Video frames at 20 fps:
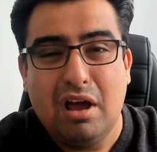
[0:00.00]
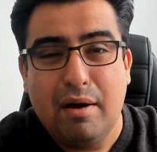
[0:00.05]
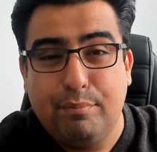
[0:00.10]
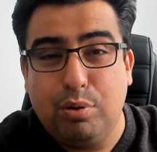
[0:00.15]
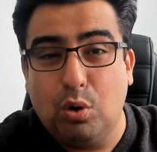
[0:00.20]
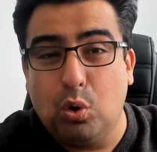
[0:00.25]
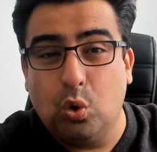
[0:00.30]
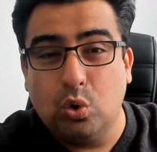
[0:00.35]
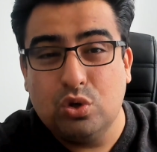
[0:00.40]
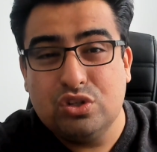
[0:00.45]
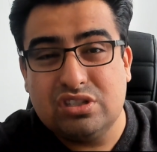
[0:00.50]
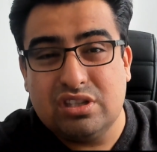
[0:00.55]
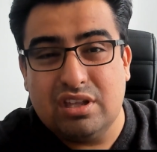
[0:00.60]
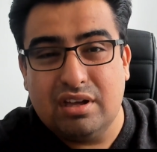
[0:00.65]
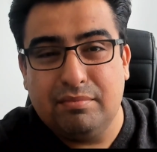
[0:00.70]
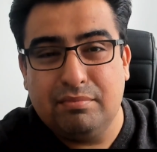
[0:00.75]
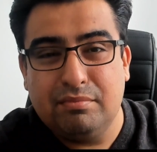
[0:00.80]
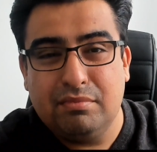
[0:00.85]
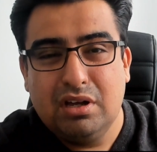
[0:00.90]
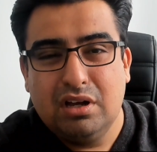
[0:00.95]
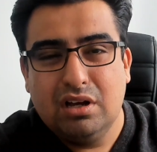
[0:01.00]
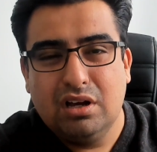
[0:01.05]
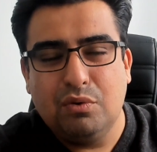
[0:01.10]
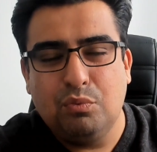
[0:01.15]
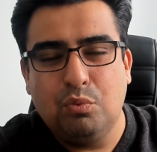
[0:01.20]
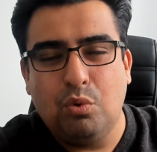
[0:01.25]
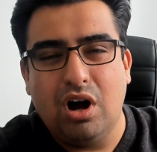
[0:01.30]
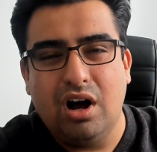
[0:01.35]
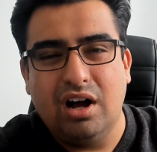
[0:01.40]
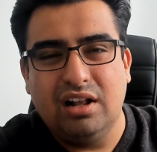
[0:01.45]
paused them
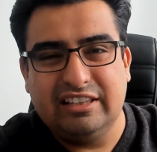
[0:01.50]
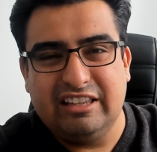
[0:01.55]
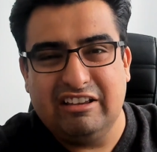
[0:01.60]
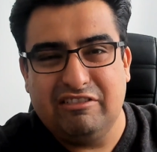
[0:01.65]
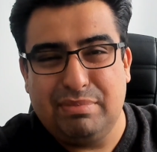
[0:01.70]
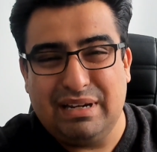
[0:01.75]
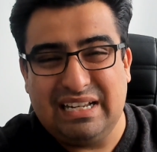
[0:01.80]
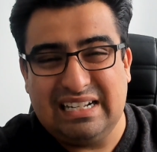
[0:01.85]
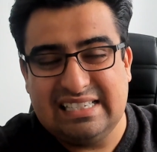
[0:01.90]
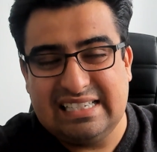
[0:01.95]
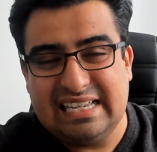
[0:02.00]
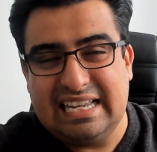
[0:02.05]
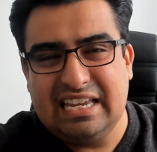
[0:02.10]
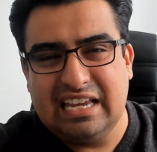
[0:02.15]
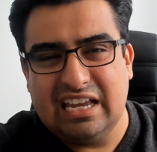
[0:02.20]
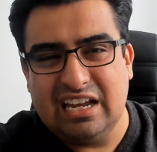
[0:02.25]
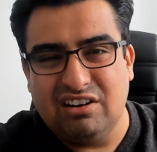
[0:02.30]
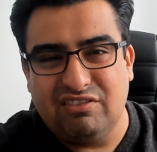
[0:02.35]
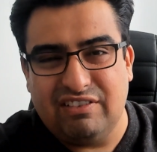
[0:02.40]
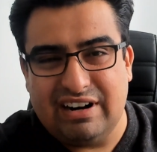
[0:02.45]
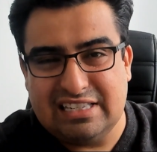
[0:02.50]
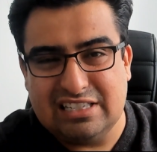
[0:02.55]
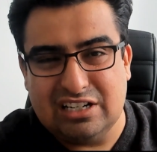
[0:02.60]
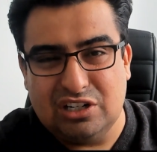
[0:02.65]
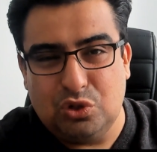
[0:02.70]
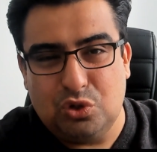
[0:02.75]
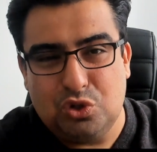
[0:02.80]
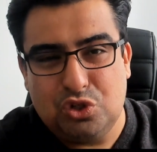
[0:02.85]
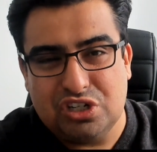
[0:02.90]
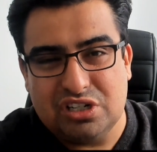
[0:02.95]
while they've been seeking a
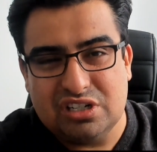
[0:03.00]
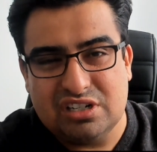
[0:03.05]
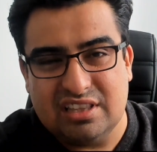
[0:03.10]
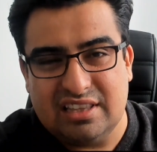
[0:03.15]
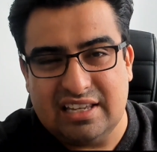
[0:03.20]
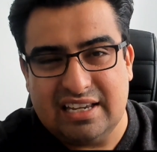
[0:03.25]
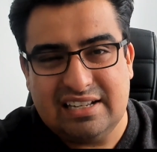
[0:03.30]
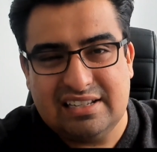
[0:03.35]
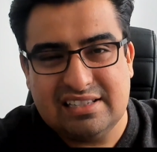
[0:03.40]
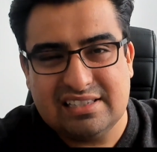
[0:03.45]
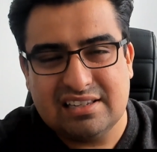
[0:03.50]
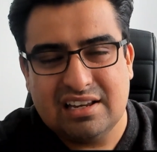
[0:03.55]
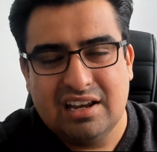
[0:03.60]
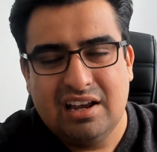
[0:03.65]
resolution to this,